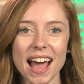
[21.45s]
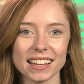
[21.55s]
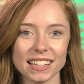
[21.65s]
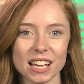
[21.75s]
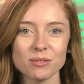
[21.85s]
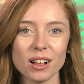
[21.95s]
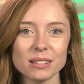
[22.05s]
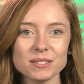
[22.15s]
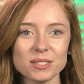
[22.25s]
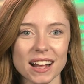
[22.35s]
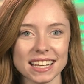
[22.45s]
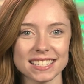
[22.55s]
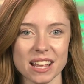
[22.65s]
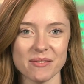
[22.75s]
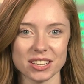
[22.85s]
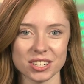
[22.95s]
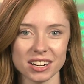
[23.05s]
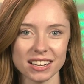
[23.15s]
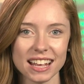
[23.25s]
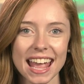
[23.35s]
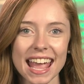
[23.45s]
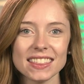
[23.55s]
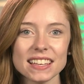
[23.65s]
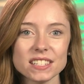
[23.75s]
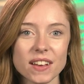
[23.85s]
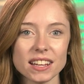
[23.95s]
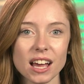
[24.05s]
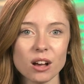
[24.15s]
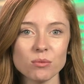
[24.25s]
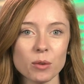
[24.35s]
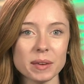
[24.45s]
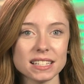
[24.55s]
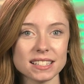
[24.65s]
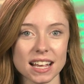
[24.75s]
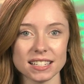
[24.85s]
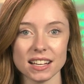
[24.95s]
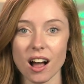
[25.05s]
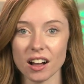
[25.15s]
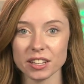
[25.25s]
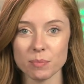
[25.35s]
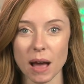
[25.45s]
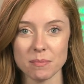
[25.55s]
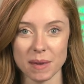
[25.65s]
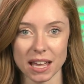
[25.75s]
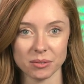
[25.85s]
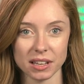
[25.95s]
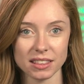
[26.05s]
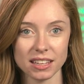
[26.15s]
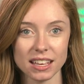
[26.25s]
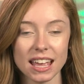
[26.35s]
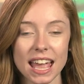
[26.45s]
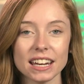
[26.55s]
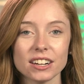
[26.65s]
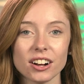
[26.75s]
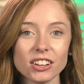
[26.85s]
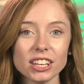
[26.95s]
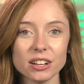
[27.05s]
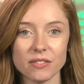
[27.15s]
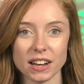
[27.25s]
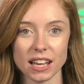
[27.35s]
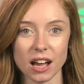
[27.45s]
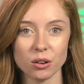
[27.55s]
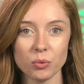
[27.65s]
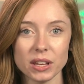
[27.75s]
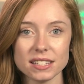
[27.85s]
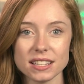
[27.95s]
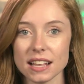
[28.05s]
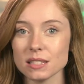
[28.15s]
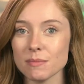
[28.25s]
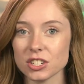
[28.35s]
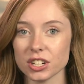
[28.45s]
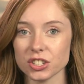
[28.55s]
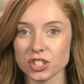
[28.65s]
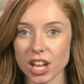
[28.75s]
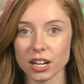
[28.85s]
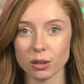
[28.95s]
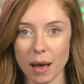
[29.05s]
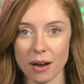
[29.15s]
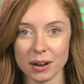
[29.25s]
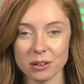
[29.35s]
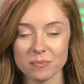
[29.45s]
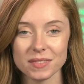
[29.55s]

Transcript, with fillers: Ally and welcome to Ready Set Measure. In this video, we'll be discussing occupied bandwidth. In an earlier video, we discussed measuring channel power.